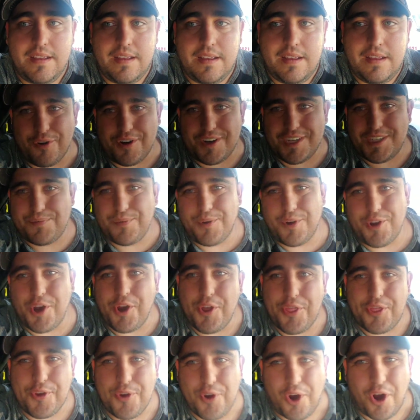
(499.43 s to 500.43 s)
Of course, we'll
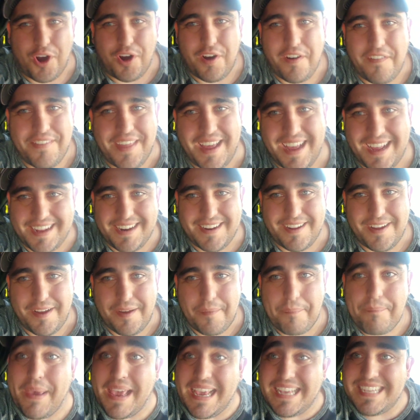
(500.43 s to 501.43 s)
go through all of
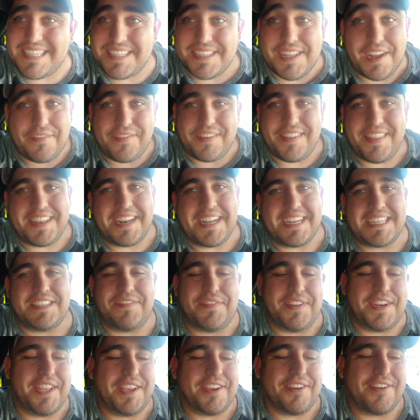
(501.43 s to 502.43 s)
that pay stuff in the next
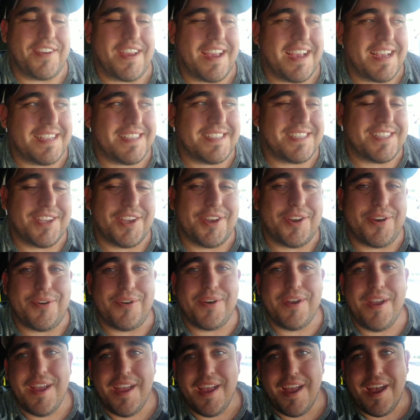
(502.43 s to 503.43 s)
video, guys.
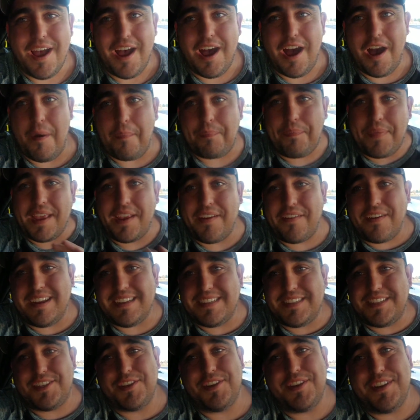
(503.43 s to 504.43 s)
So thank you
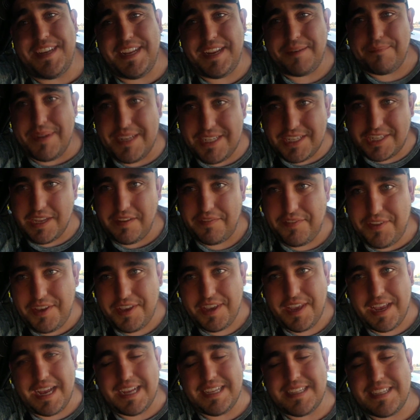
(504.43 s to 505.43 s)
guys for tuning in. Much love to
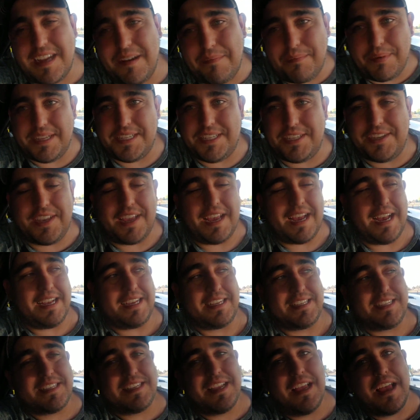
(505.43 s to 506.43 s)
you guys. God bless you
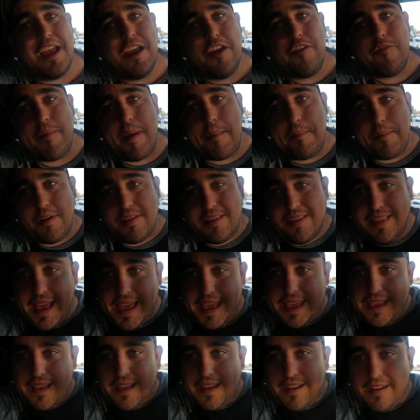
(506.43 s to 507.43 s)
guys. Remember,
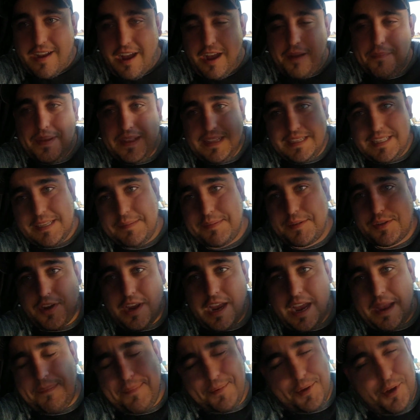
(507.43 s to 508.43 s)
like, comment,
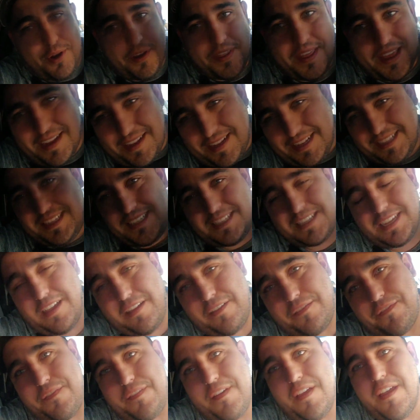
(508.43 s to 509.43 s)
subscribe, do all that good
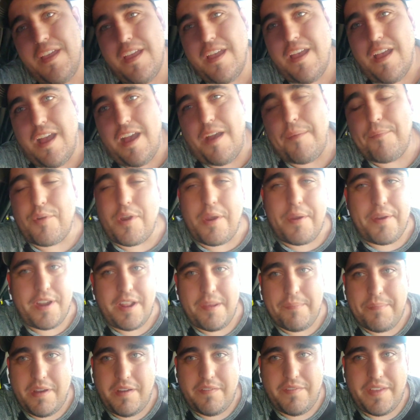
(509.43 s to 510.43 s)
stuff. We're already
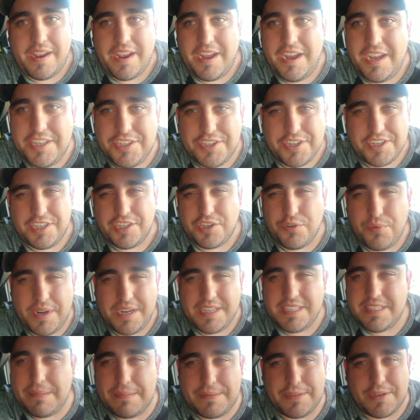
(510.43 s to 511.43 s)
above like
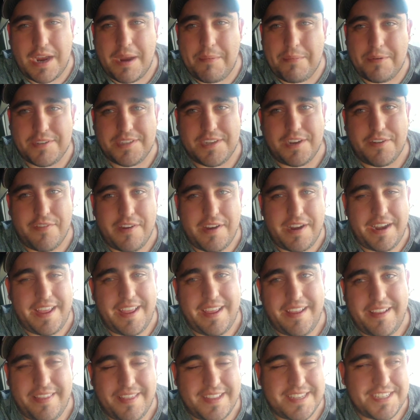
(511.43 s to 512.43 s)
120 subscribers
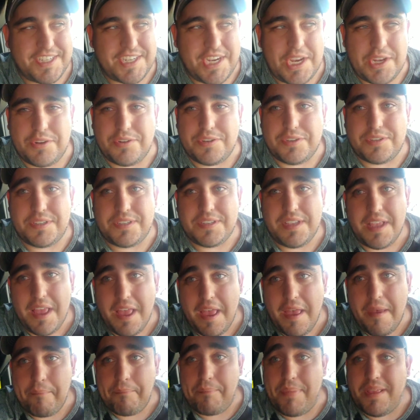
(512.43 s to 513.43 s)
already. This channel's
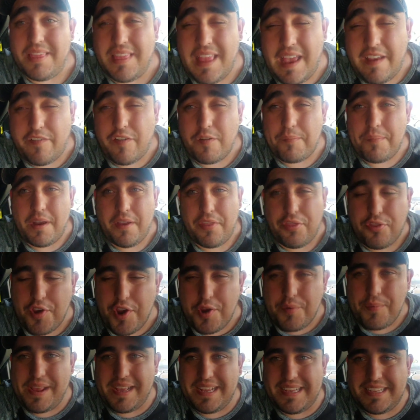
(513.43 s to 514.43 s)
been live for about
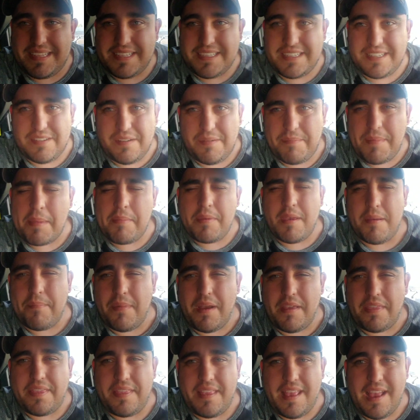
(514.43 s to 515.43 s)
3 weeks, maybe a
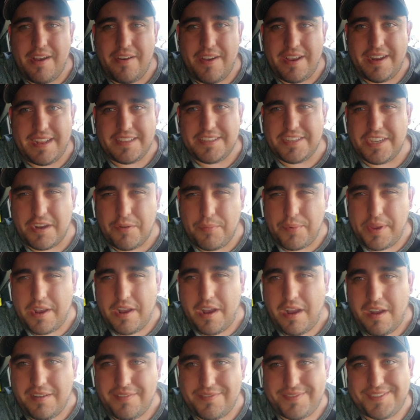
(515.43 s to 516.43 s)
month now, and I took a week
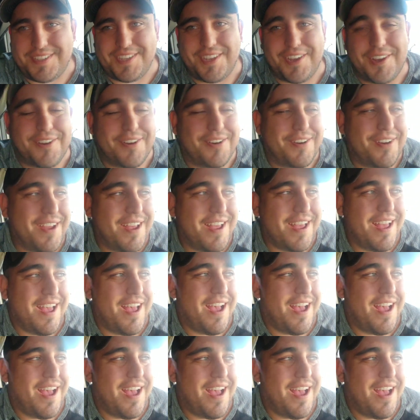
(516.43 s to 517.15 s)
off. So